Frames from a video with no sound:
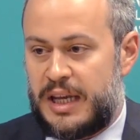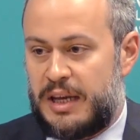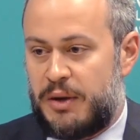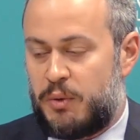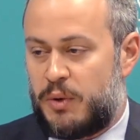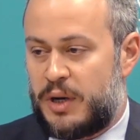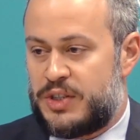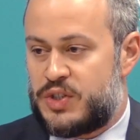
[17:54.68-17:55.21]

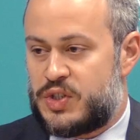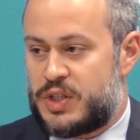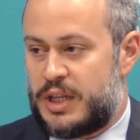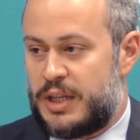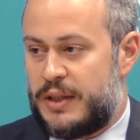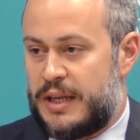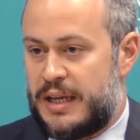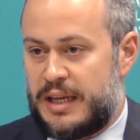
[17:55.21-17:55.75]
It was
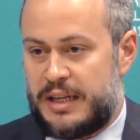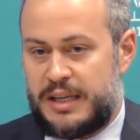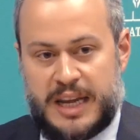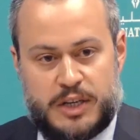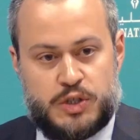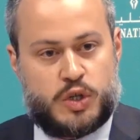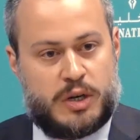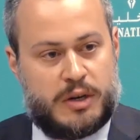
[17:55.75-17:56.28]
the
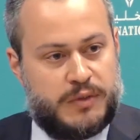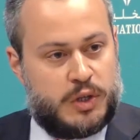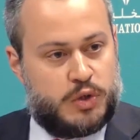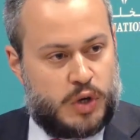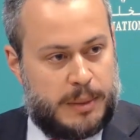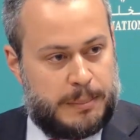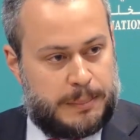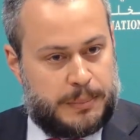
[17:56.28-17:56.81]
nature of the
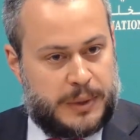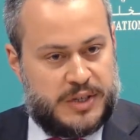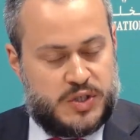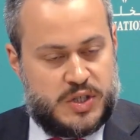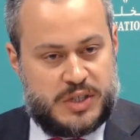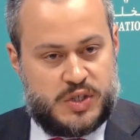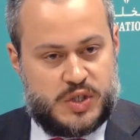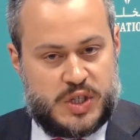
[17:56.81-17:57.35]
Trump
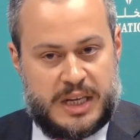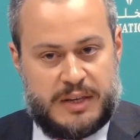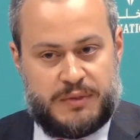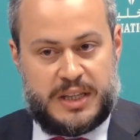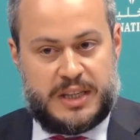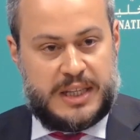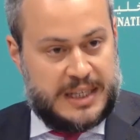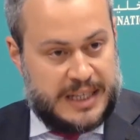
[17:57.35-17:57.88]
presidency
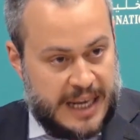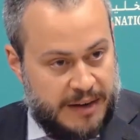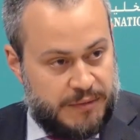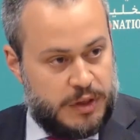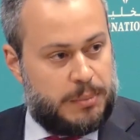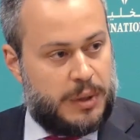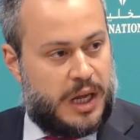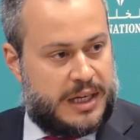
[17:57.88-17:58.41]
that
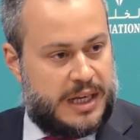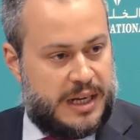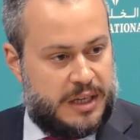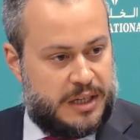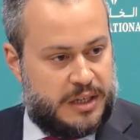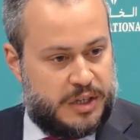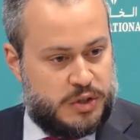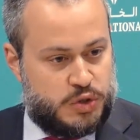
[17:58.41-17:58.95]
gave the
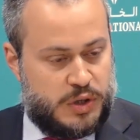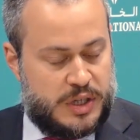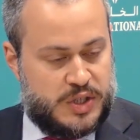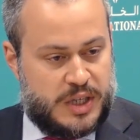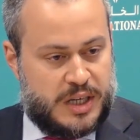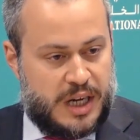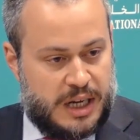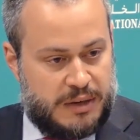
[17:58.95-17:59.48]
blockading
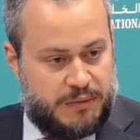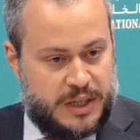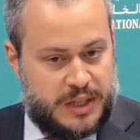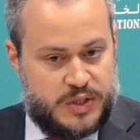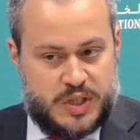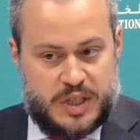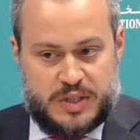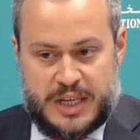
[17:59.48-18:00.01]
countries the
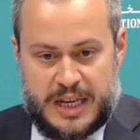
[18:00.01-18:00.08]
confidence to